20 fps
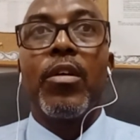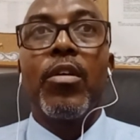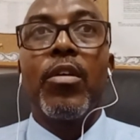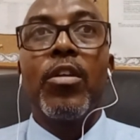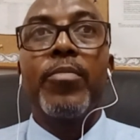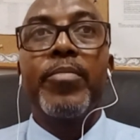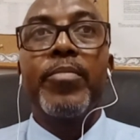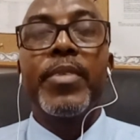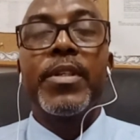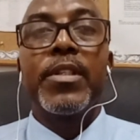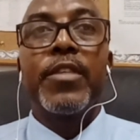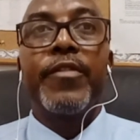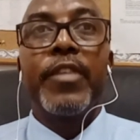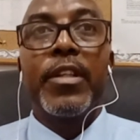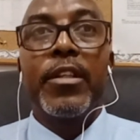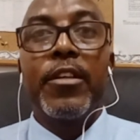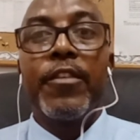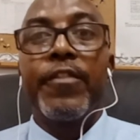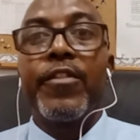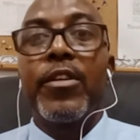all perceive
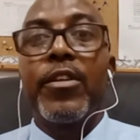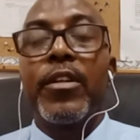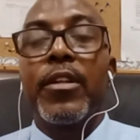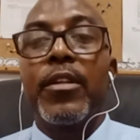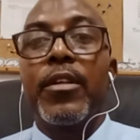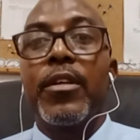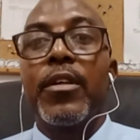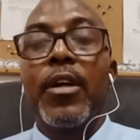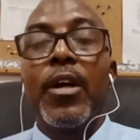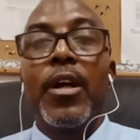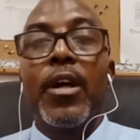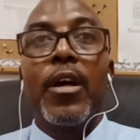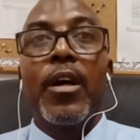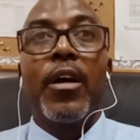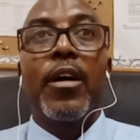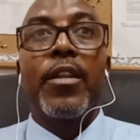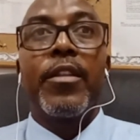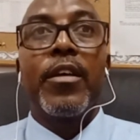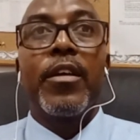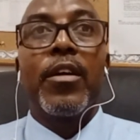it differently,
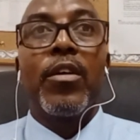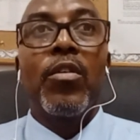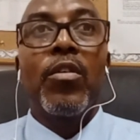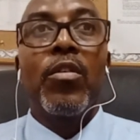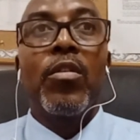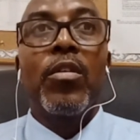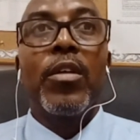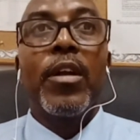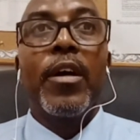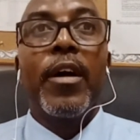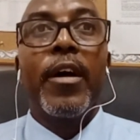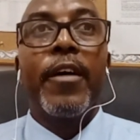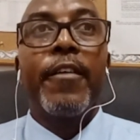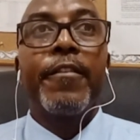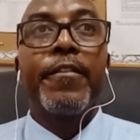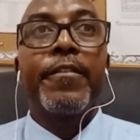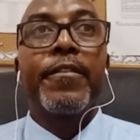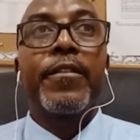and they all have